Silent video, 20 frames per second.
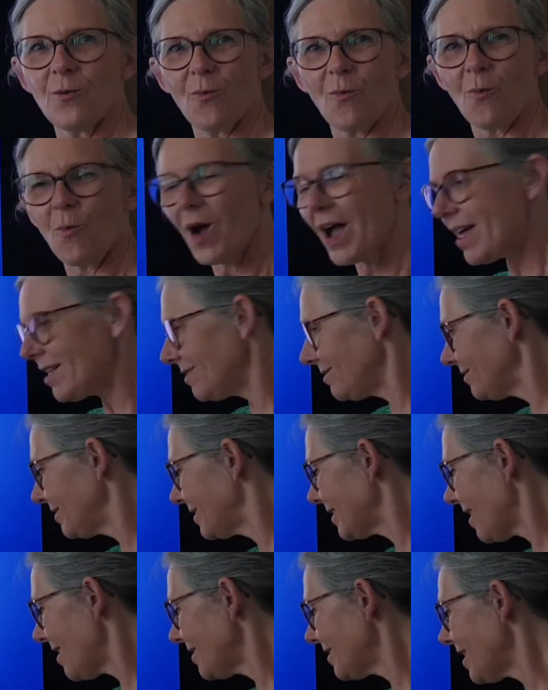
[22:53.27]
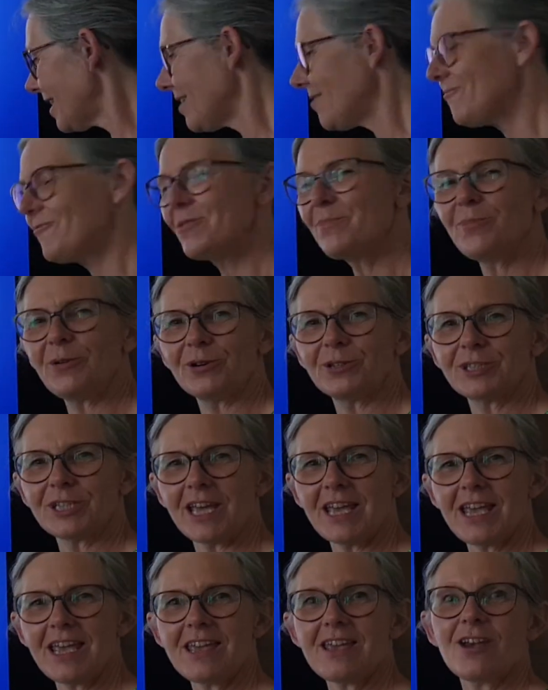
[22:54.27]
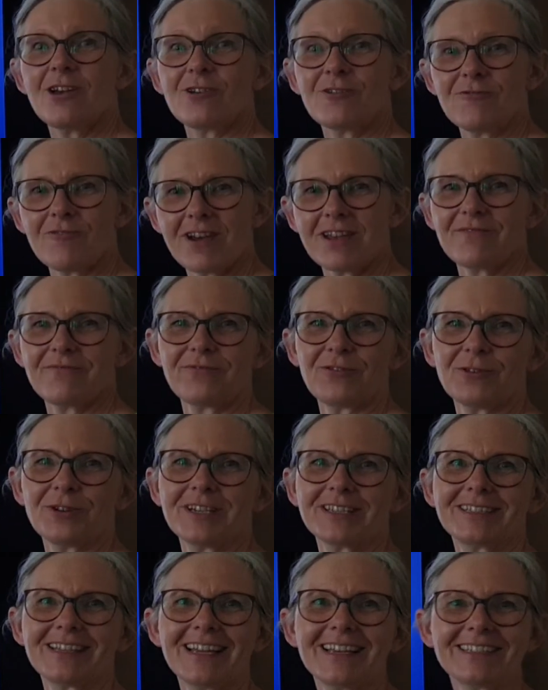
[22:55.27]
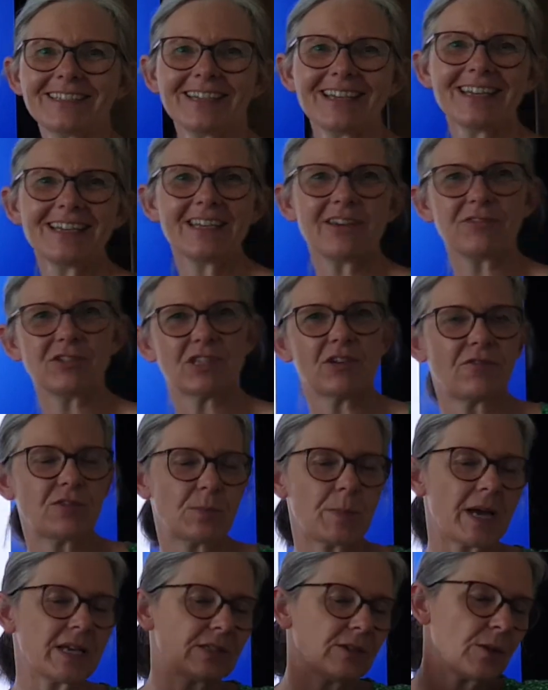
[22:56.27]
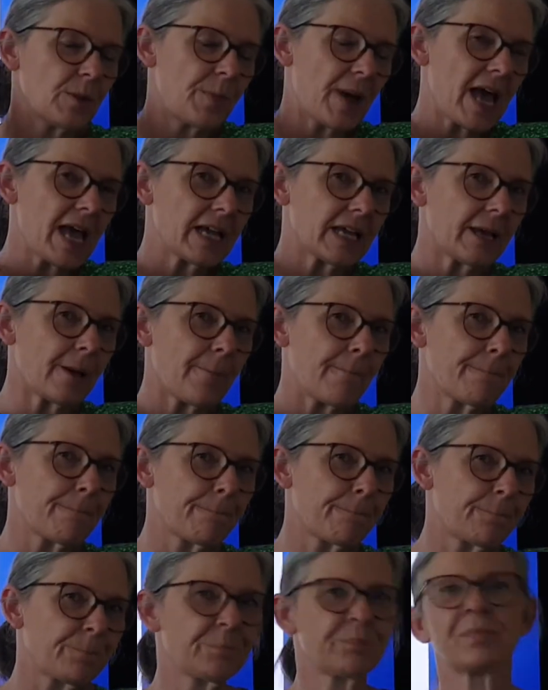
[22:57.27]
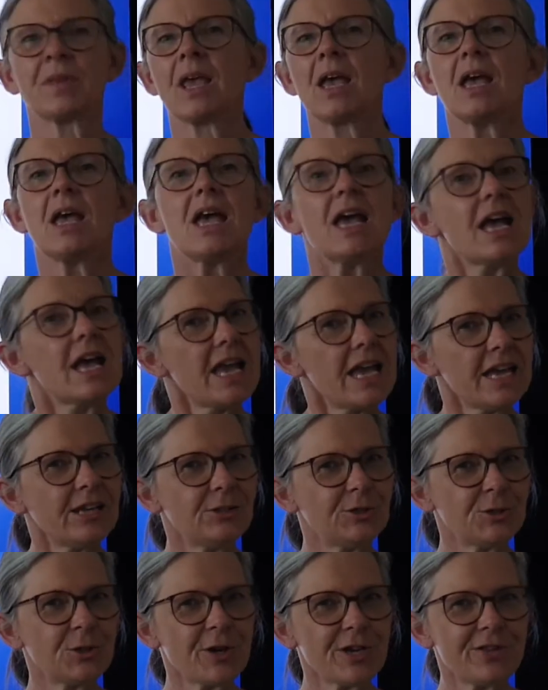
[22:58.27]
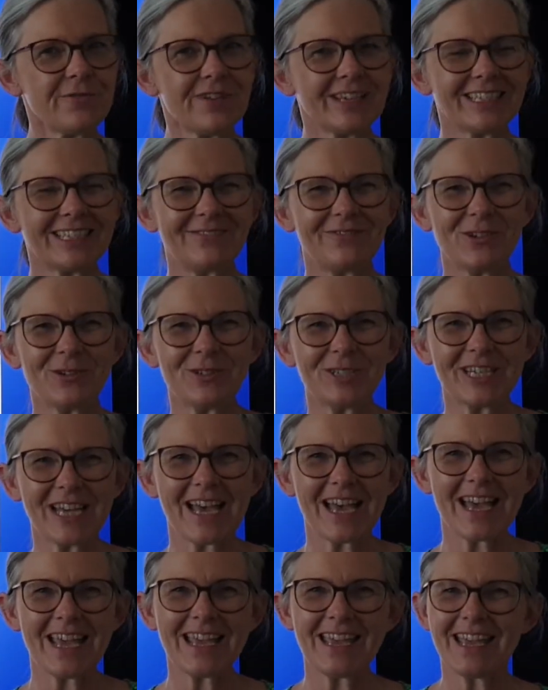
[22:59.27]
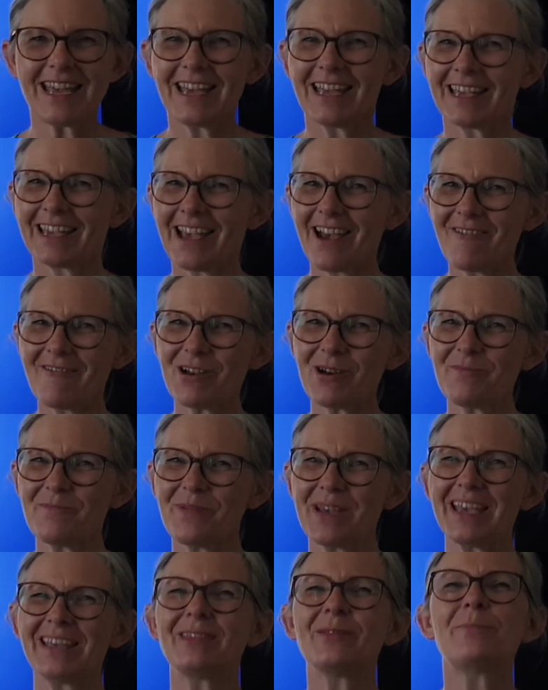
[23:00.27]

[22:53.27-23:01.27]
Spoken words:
Well done, everybody. Great phonics lesson. Give yourself a pat on the back. Enjoy the rest of your day. Carry on being